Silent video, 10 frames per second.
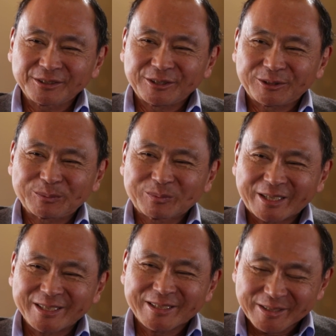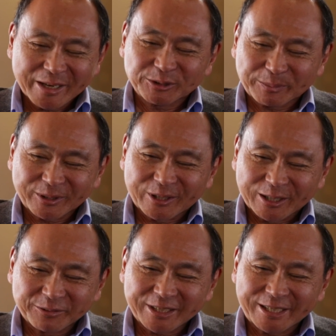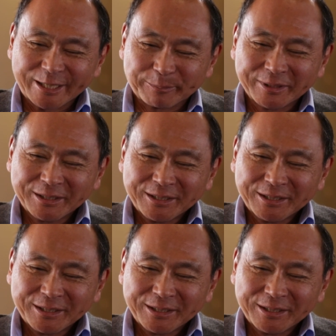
and I've spent a lot of time